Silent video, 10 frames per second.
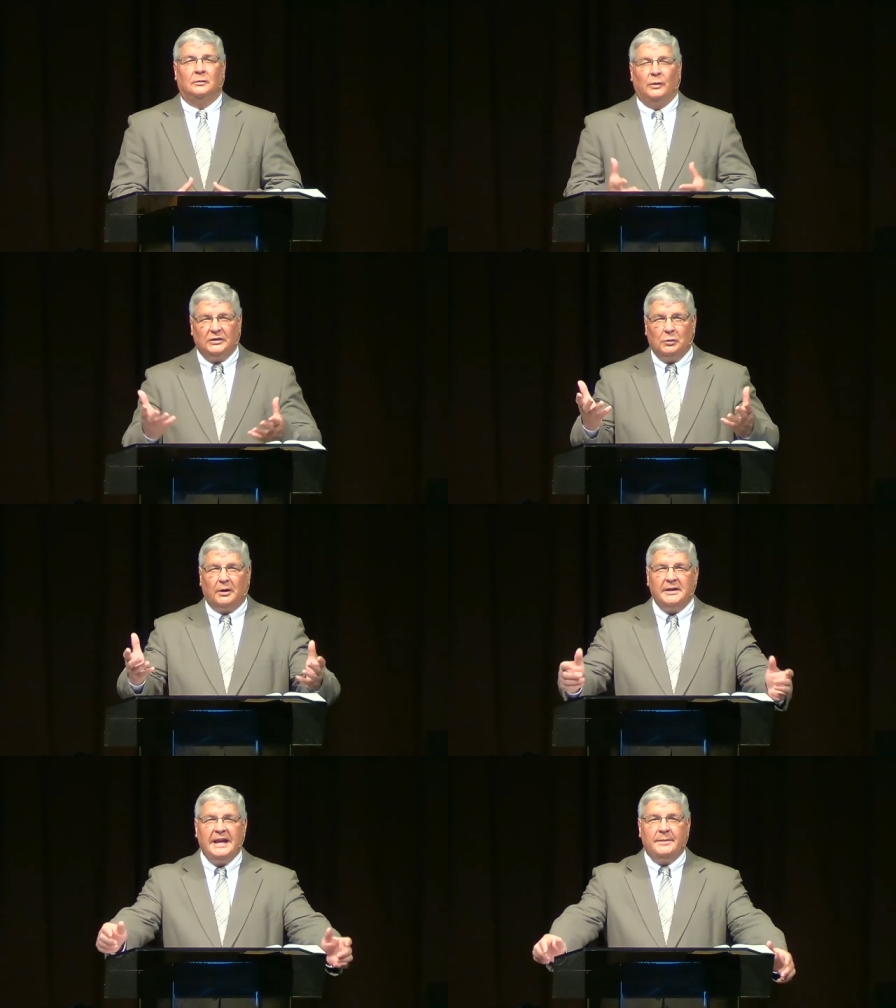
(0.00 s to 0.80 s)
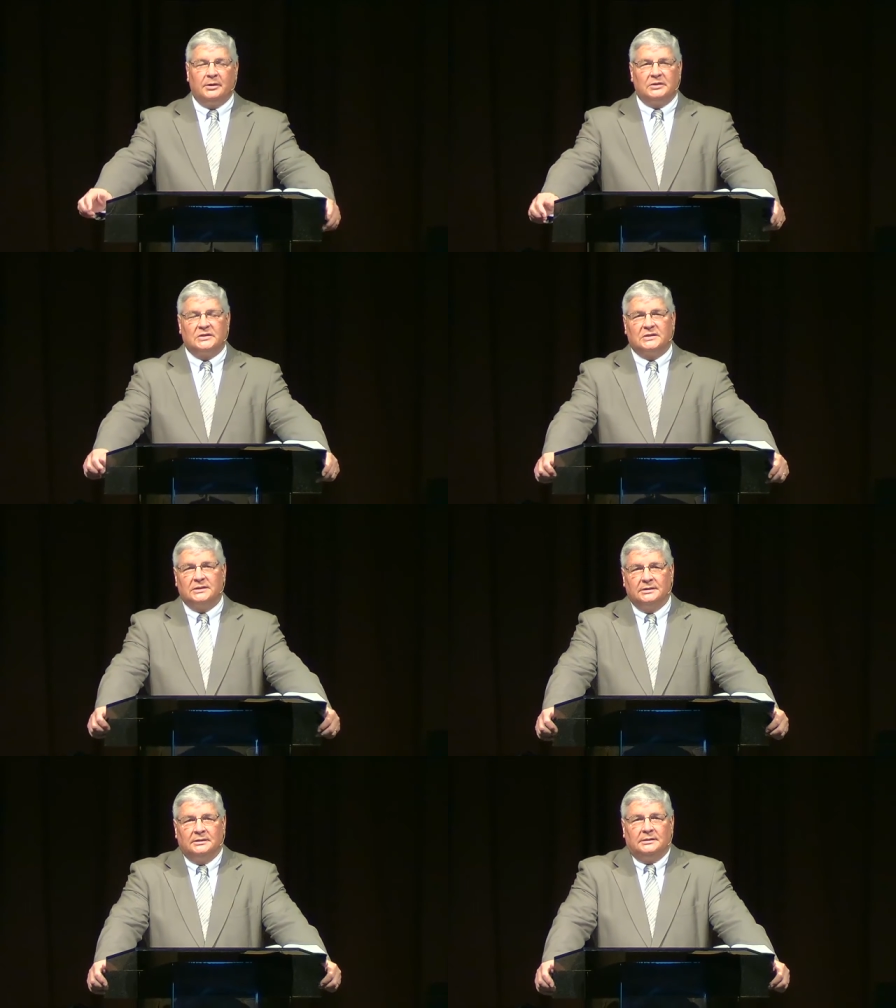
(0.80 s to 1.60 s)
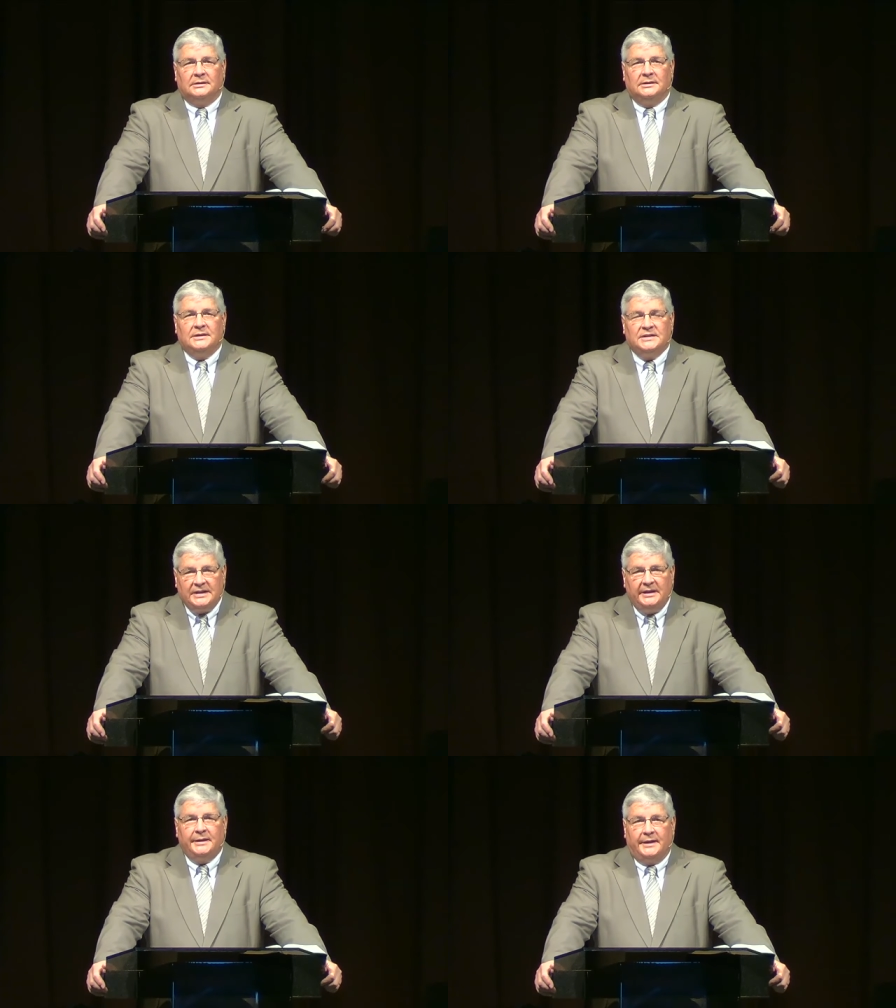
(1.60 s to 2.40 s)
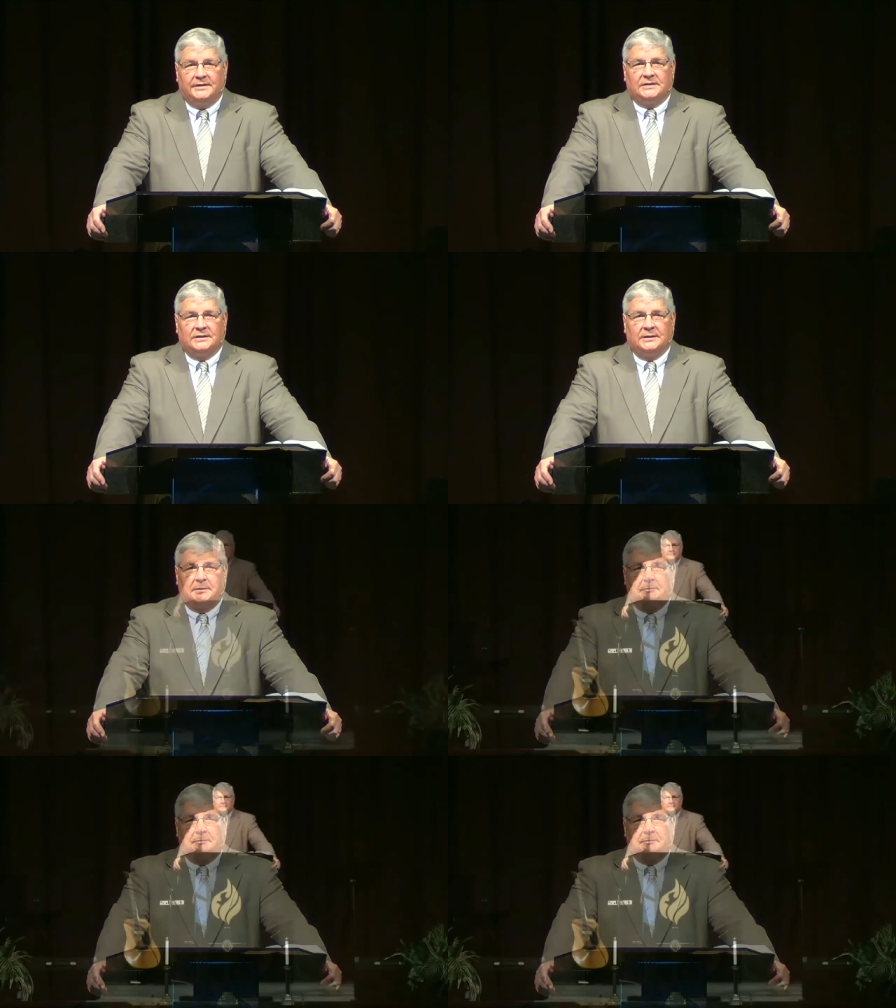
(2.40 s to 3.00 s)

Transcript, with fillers: what do our neighbors see in us?